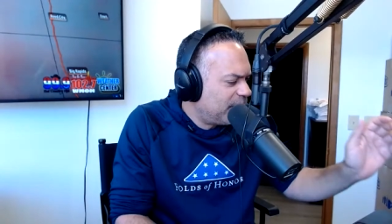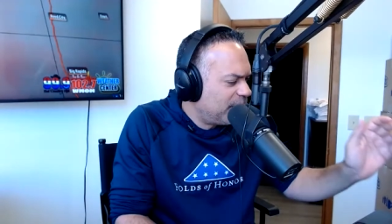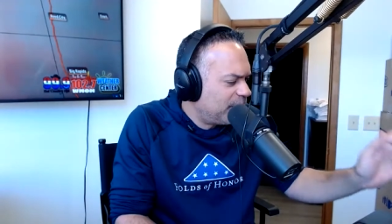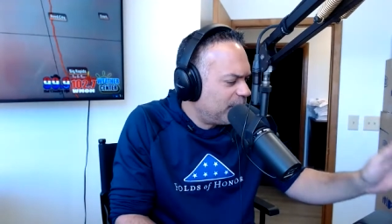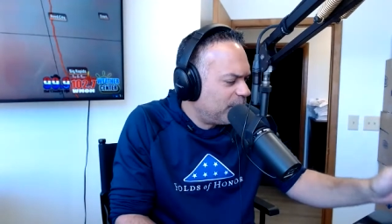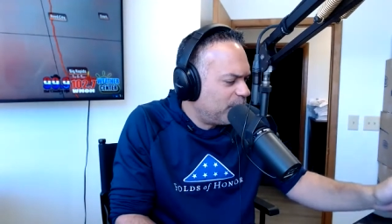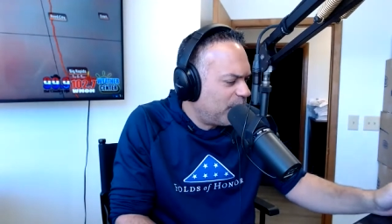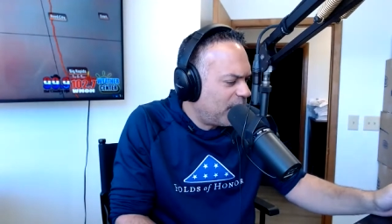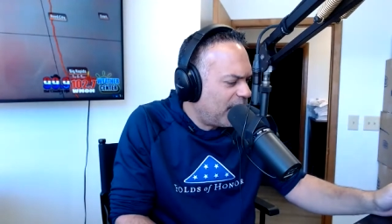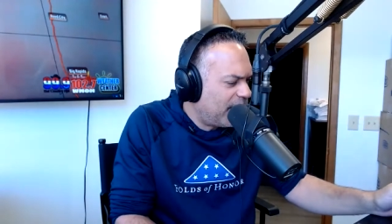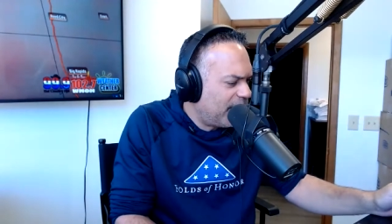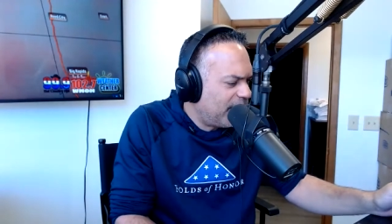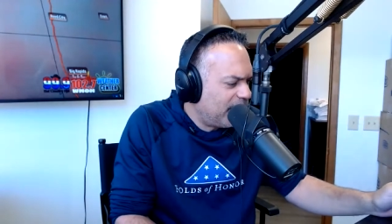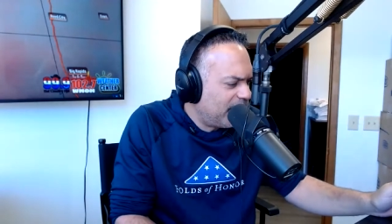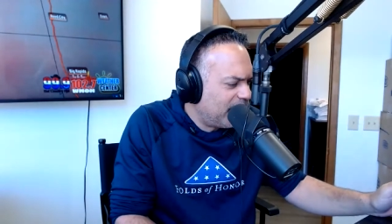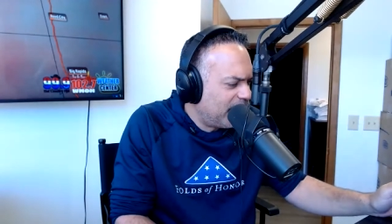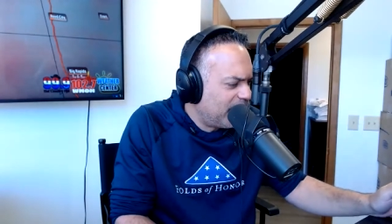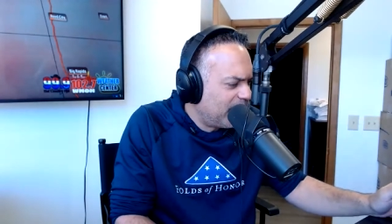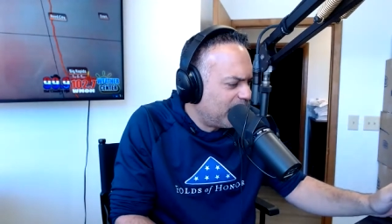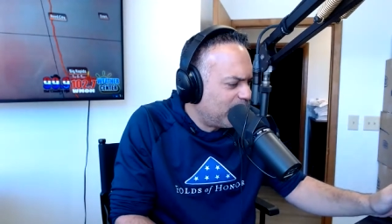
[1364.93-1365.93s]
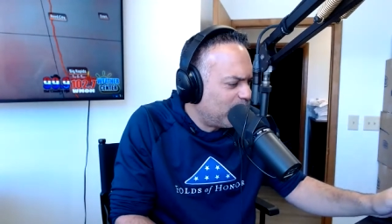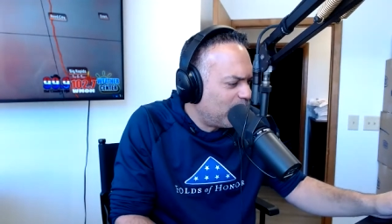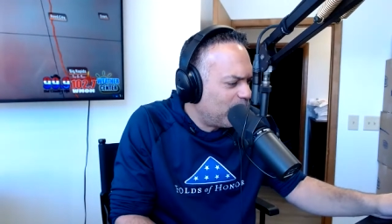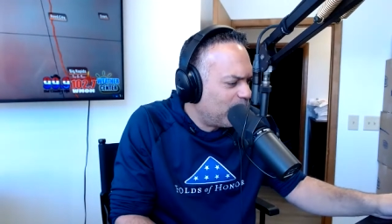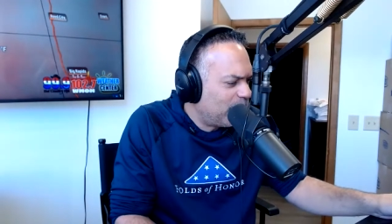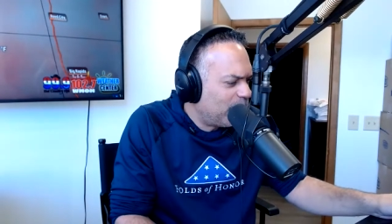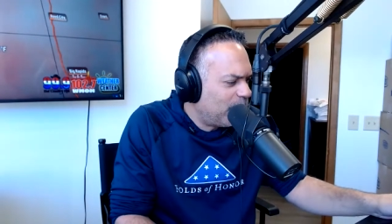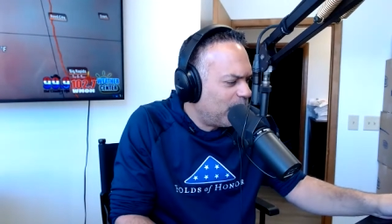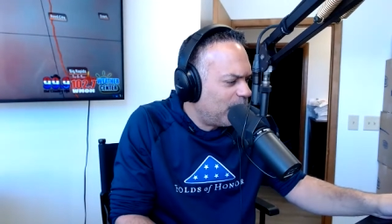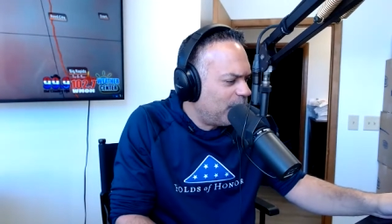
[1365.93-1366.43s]
Brian,
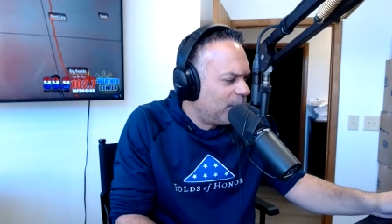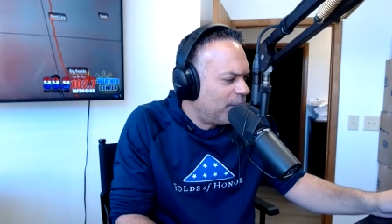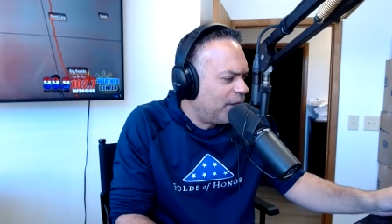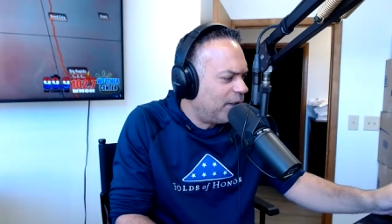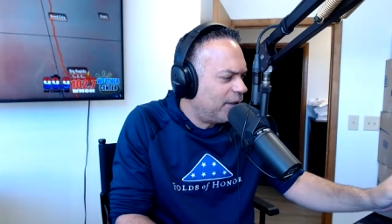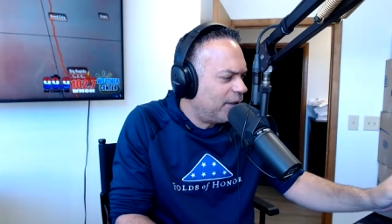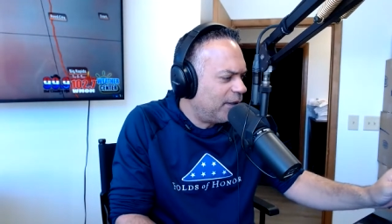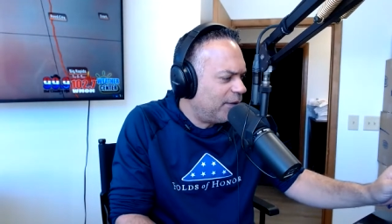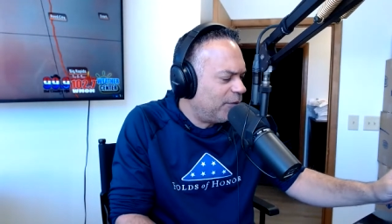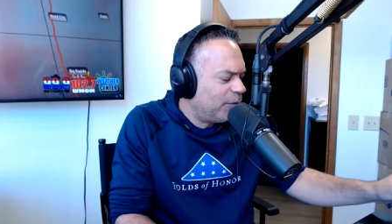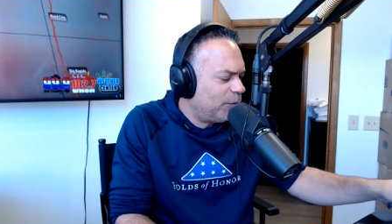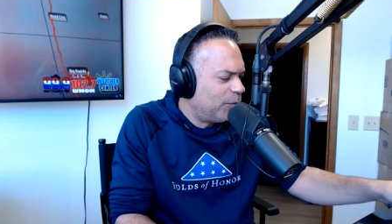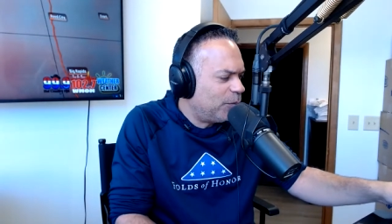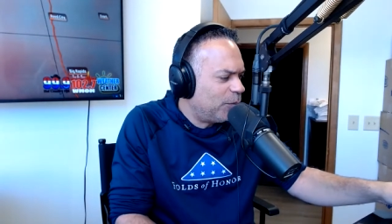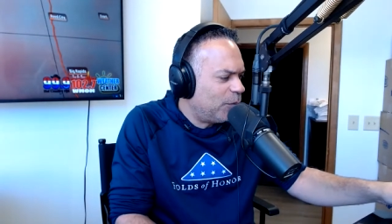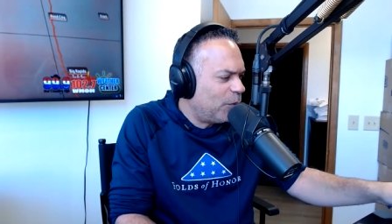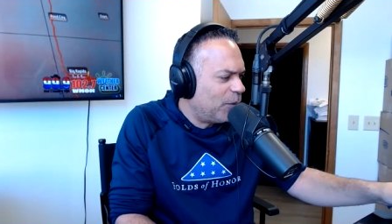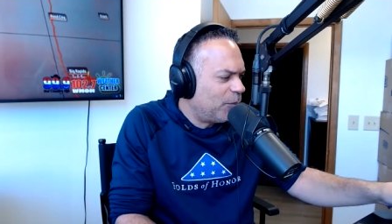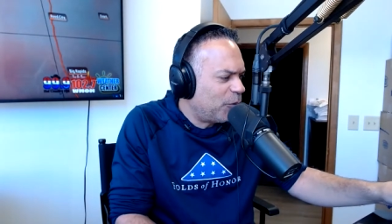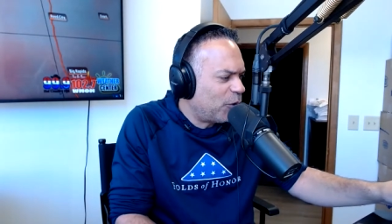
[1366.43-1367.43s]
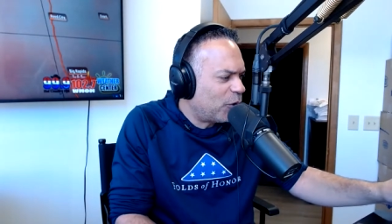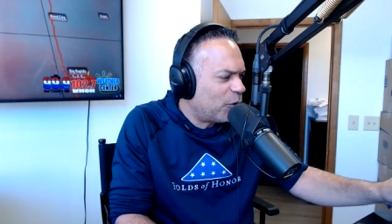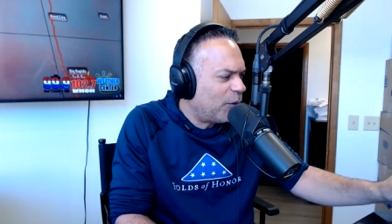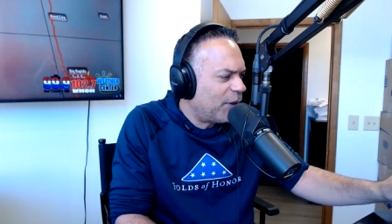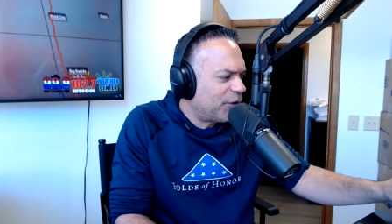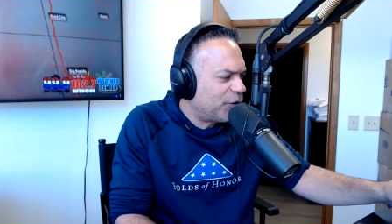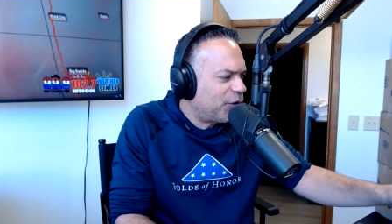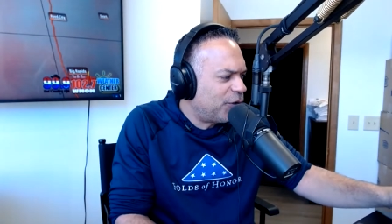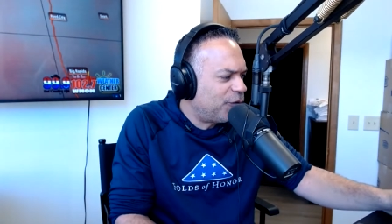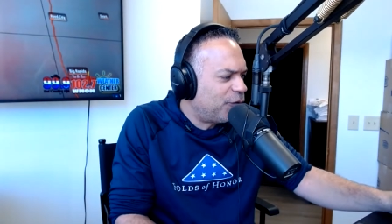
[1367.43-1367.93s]
we'll have one more
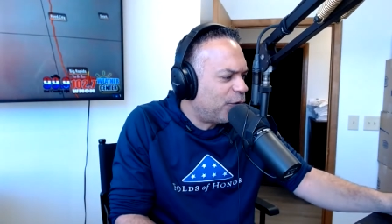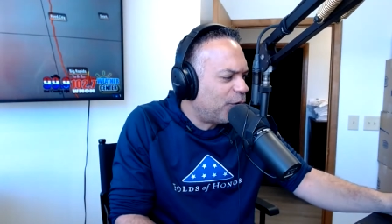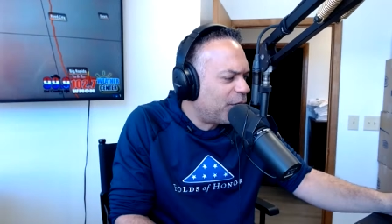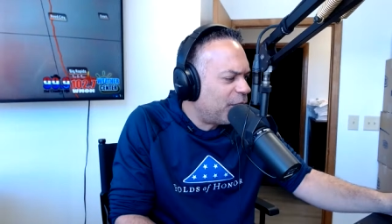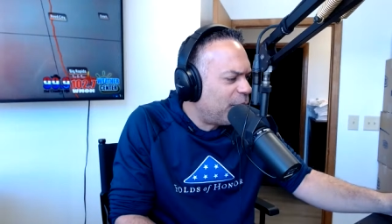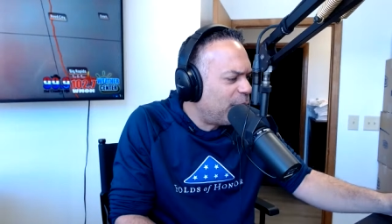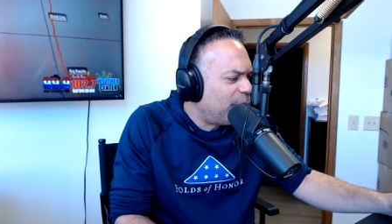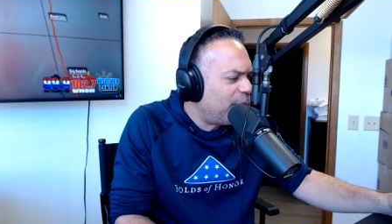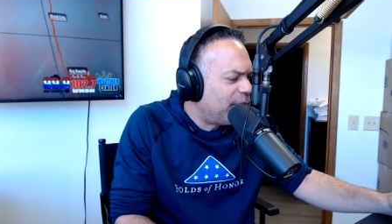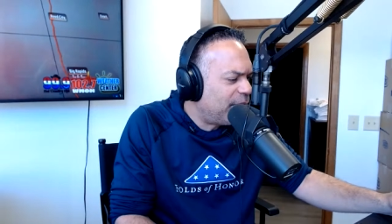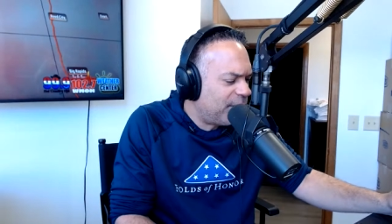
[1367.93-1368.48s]
question for you.